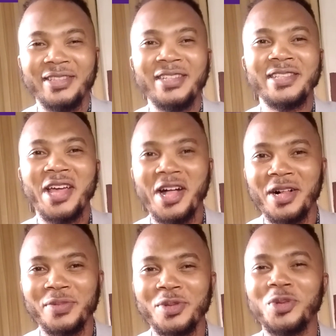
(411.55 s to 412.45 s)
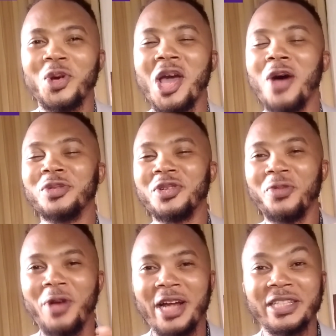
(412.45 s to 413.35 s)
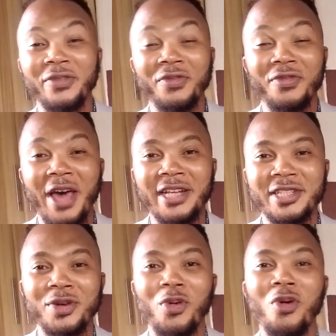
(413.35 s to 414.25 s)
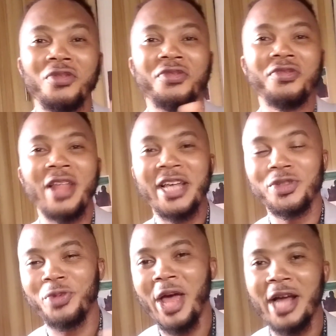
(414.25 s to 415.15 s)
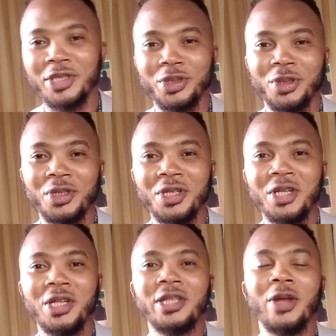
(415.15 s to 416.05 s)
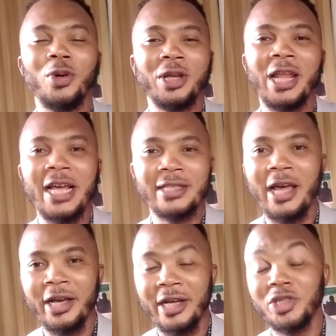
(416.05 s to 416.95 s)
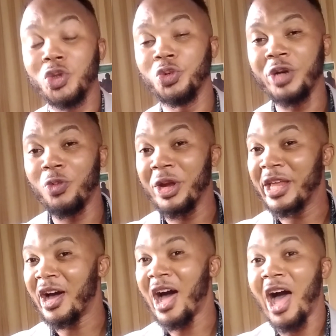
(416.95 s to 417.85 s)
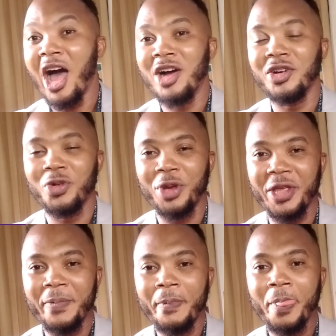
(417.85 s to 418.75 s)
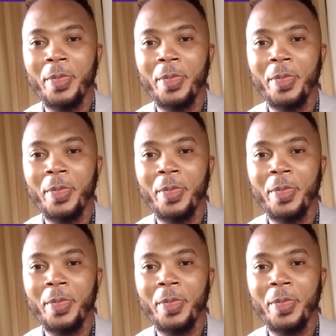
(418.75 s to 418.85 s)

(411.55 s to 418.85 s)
This helps to counteract the fight or flight reaction that underlies anger. Children, when they are angry,